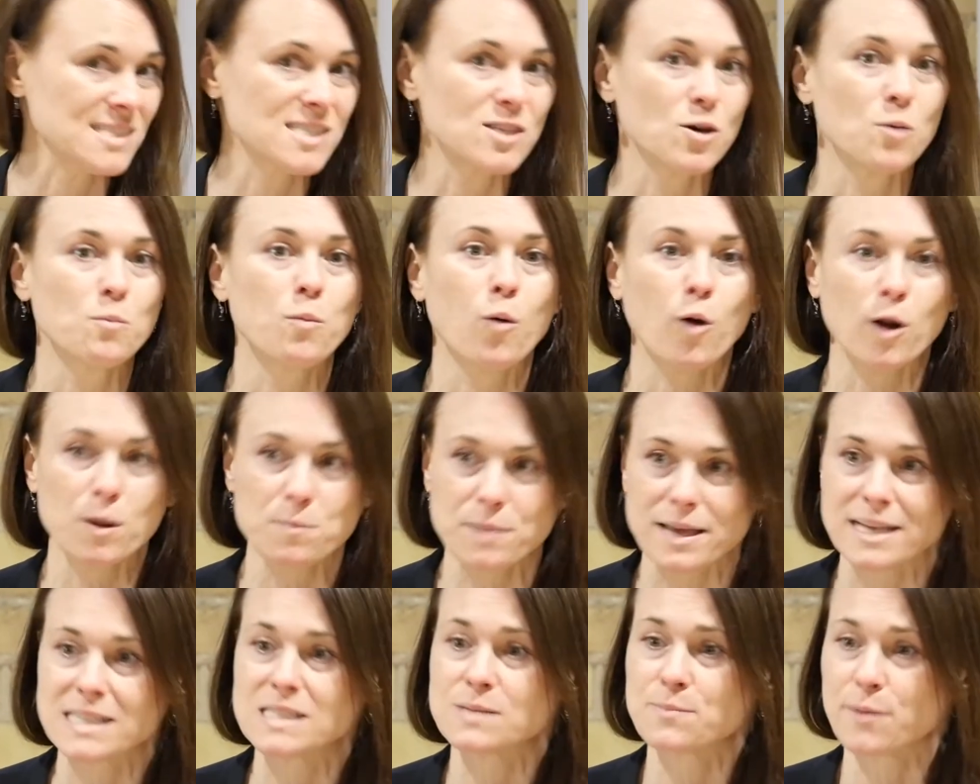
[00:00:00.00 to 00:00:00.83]
So boredom
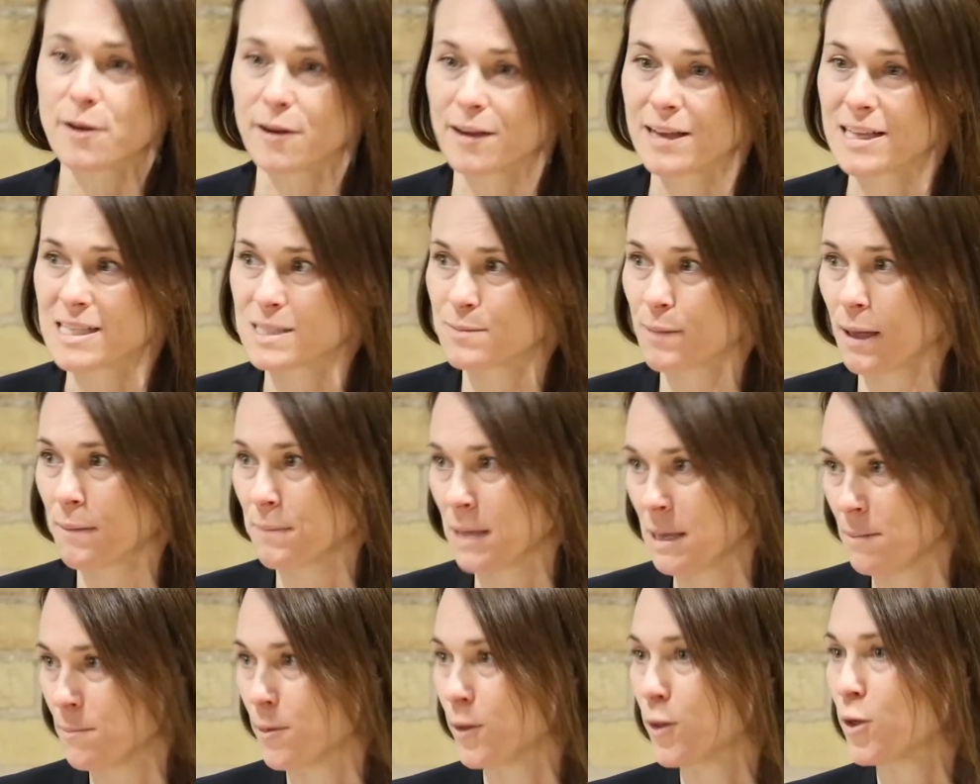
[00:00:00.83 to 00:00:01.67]
experienced by
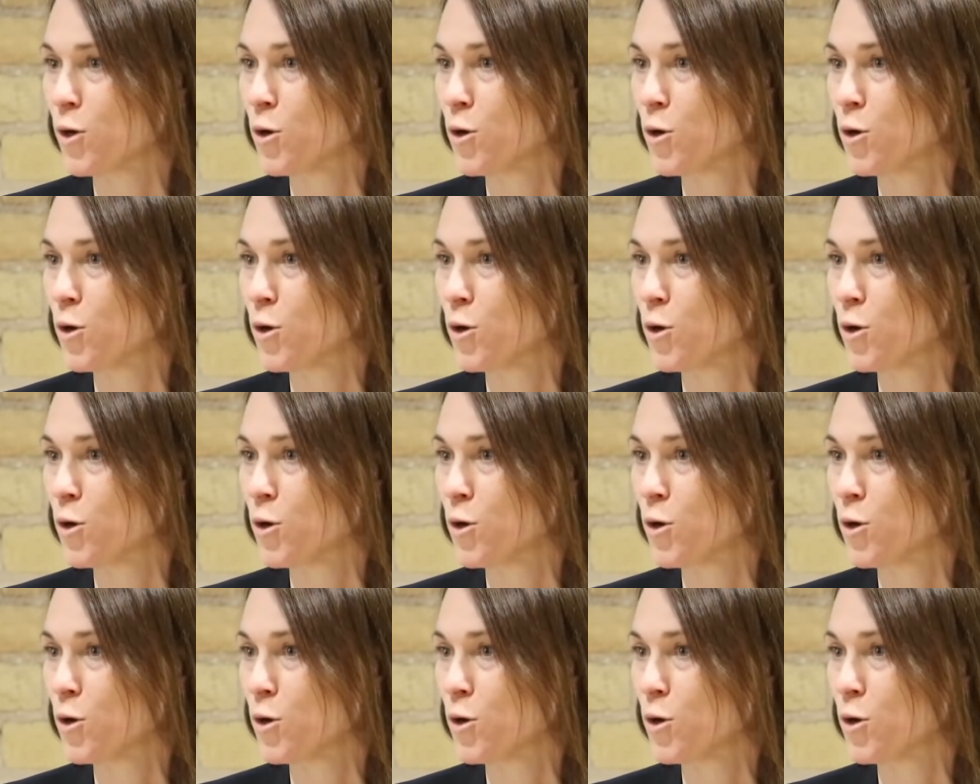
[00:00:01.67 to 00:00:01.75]
people